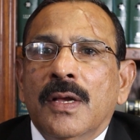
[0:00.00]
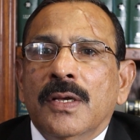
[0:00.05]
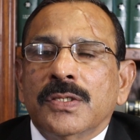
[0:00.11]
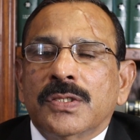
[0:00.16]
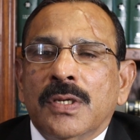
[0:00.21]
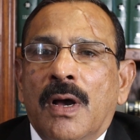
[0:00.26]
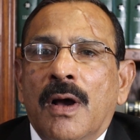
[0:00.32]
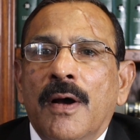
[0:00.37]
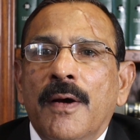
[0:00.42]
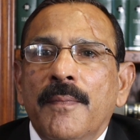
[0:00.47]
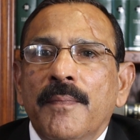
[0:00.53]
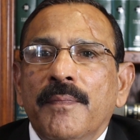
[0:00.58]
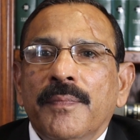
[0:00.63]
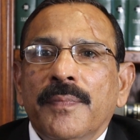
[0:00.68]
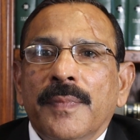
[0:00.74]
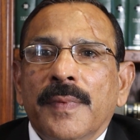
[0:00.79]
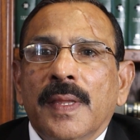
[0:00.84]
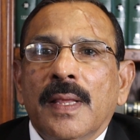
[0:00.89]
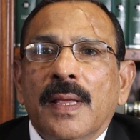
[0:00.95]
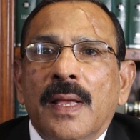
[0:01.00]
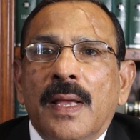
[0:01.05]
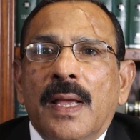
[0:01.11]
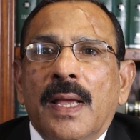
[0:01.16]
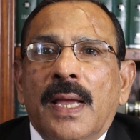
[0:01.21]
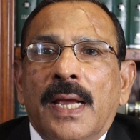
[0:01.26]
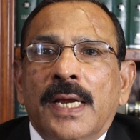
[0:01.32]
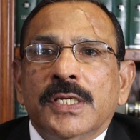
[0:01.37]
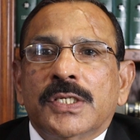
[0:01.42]
So
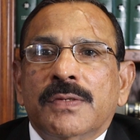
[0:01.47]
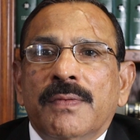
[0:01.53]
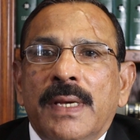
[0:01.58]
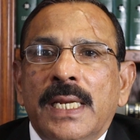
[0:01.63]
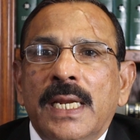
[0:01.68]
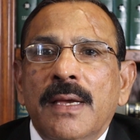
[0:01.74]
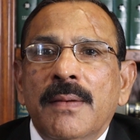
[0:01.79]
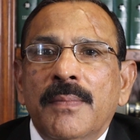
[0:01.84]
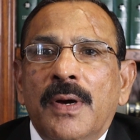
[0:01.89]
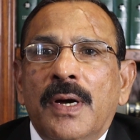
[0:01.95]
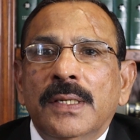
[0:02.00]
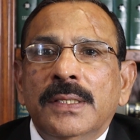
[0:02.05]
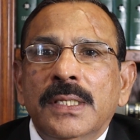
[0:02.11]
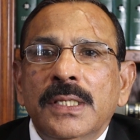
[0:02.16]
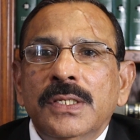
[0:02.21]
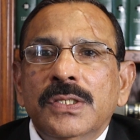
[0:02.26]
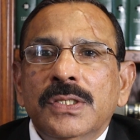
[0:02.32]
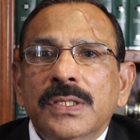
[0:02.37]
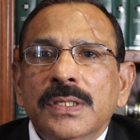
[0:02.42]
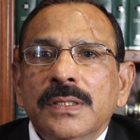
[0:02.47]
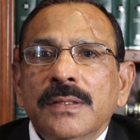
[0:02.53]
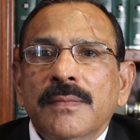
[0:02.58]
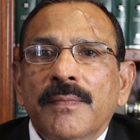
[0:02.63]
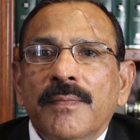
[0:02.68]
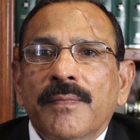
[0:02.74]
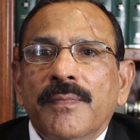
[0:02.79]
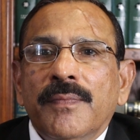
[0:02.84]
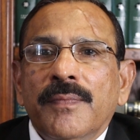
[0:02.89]
it's very important
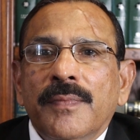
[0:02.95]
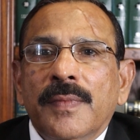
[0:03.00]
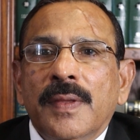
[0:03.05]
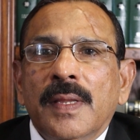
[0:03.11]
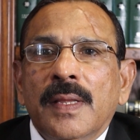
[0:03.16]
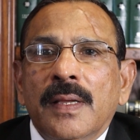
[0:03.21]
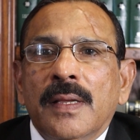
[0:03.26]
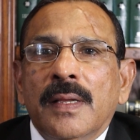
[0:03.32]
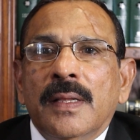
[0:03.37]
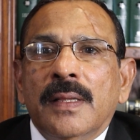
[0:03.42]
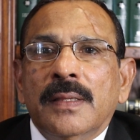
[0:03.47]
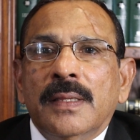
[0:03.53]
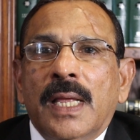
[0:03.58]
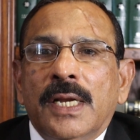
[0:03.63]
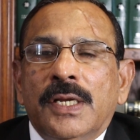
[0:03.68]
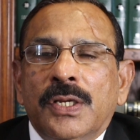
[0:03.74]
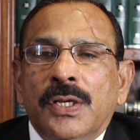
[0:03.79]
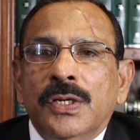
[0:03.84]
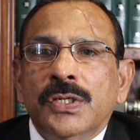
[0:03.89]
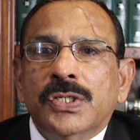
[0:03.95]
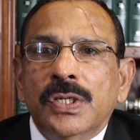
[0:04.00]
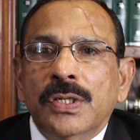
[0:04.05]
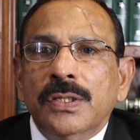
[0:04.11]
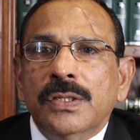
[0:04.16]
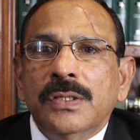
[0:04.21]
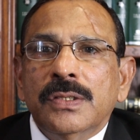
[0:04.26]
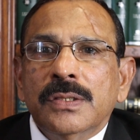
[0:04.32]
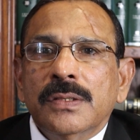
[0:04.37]
that you
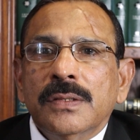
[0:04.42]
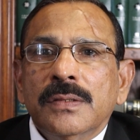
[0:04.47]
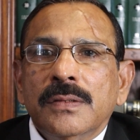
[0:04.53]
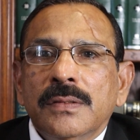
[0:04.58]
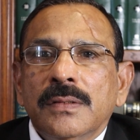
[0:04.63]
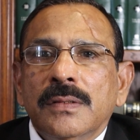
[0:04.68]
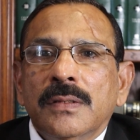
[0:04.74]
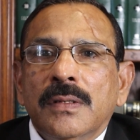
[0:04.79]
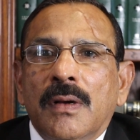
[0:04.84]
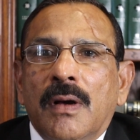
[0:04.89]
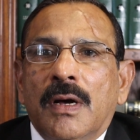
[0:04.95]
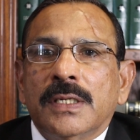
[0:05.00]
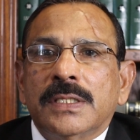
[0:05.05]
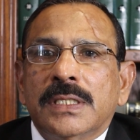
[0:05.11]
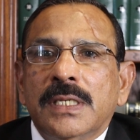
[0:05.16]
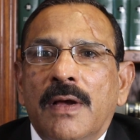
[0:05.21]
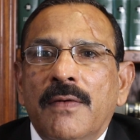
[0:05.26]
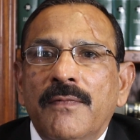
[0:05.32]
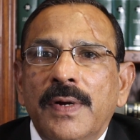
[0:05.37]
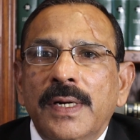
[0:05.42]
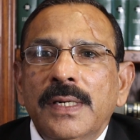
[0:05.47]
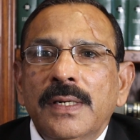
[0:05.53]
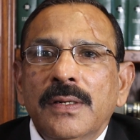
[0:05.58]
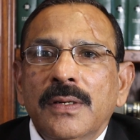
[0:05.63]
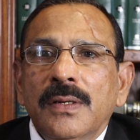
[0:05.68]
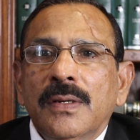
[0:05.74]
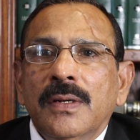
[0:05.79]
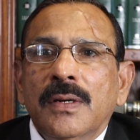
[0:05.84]
should, or someone
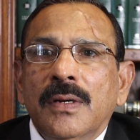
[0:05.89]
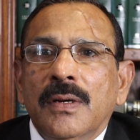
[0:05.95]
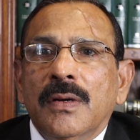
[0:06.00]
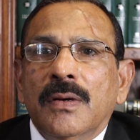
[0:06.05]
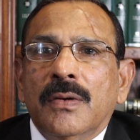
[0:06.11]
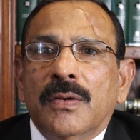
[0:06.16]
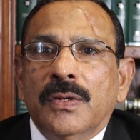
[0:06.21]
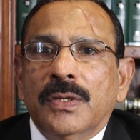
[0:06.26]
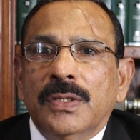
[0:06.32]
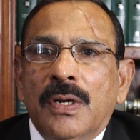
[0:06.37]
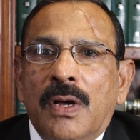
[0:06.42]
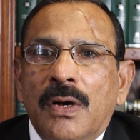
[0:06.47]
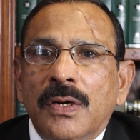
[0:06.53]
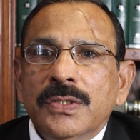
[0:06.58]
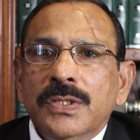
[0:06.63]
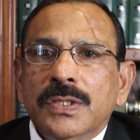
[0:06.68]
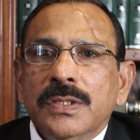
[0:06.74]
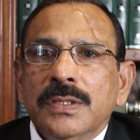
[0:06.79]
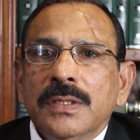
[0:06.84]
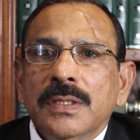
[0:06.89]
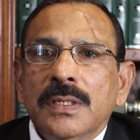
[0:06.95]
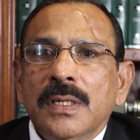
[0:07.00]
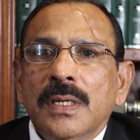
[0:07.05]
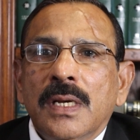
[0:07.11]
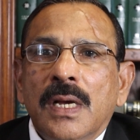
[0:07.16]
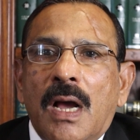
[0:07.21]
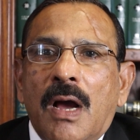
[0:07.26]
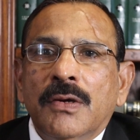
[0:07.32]
who knows
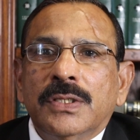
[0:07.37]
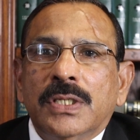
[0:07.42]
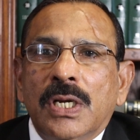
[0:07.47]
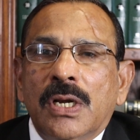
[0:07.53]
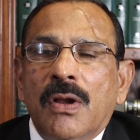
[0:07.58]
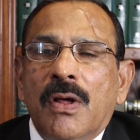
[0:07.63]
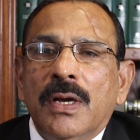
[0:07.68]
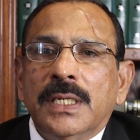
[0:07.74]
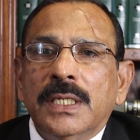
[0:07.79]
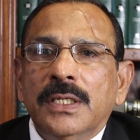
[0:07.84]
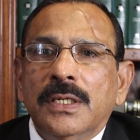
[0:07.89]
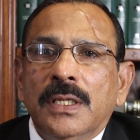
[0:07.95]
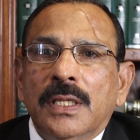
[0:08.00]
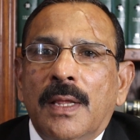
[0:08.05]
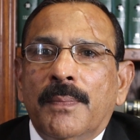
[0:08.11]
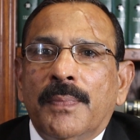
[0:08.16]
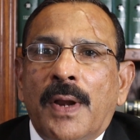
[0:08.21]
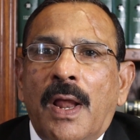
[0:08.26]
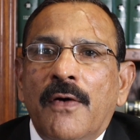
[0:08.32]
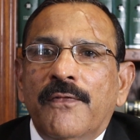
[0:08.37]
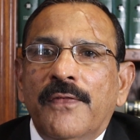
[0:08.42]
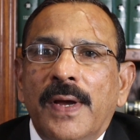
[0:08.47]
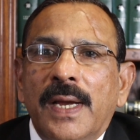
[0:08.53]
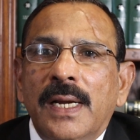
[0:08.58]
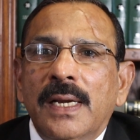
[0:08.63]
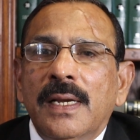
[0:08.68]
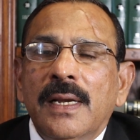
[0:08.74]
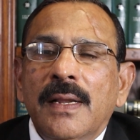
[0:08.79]
how to log into the
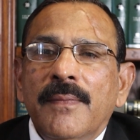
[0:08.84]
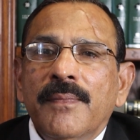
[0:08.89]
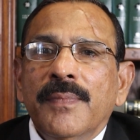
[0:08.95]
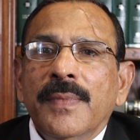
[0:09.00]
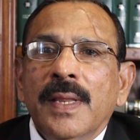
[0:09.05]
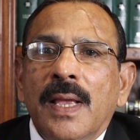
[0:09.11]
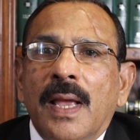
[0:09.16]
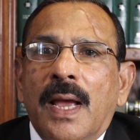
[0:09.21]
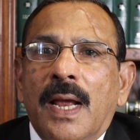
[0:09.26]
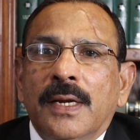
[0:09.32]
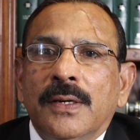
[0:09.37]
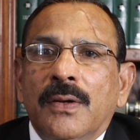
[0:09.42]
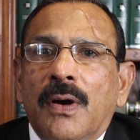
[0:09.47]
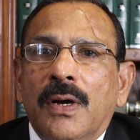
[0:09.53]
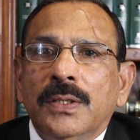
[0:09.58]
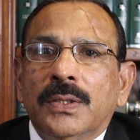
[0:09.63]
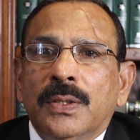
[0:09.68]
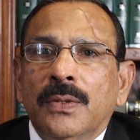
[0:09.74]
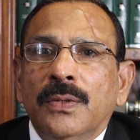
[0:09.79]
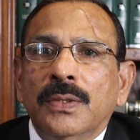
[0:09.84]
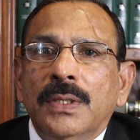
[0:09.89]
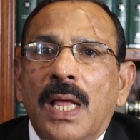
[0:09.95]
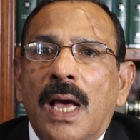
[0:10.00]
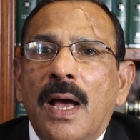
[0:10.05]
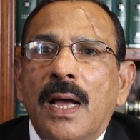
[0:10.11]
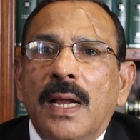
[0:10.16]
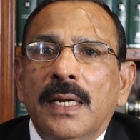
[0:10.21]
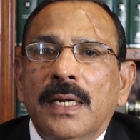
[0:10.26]
profile and go through
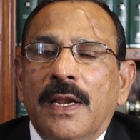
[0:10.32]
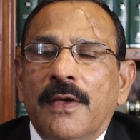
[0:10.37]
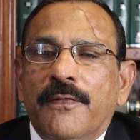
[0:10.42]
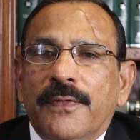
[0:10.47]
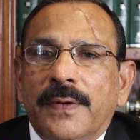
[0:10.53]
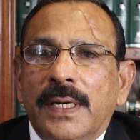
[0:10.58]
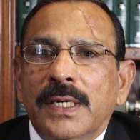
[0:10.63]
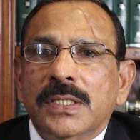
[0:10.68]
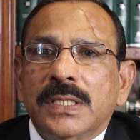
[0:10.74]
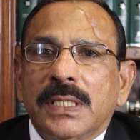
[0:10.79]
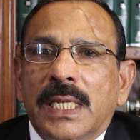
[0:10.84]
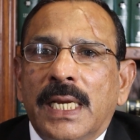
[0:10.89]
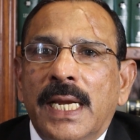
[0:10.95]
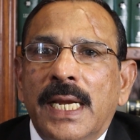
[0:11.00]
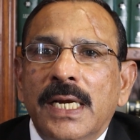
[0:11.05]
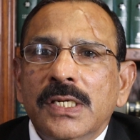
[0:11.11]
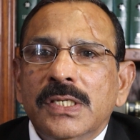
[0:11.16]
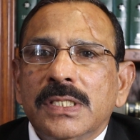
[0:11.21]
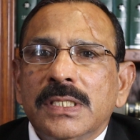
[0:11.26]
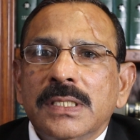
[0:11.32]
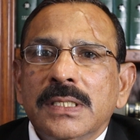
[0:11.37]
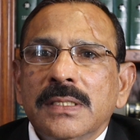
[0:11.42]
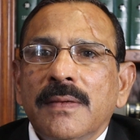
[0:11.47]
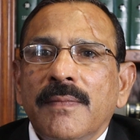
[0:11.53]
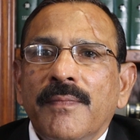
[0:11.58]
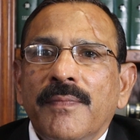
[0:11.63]
the different screens